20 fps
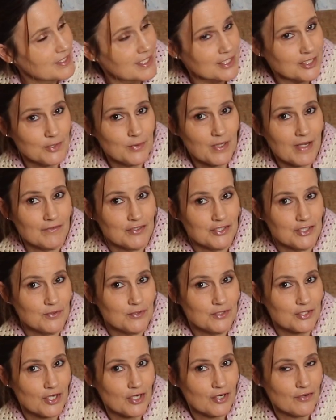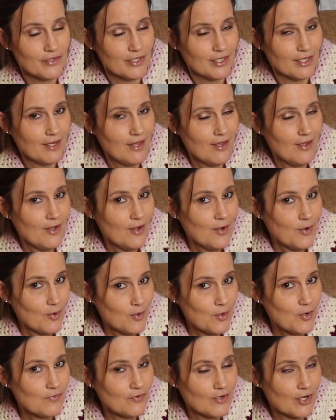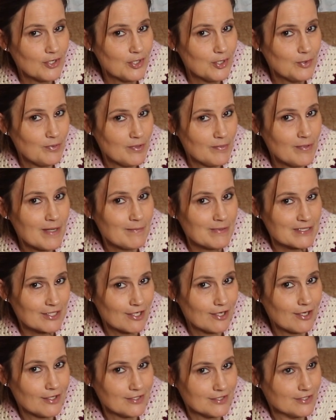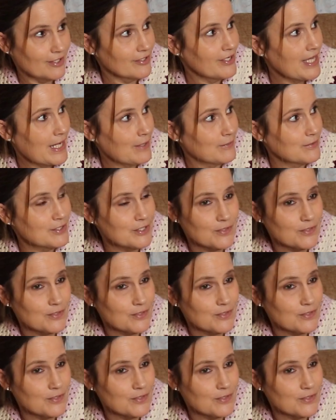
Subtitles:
And I do have a tutorial over on Loopy Mabel's Closet on how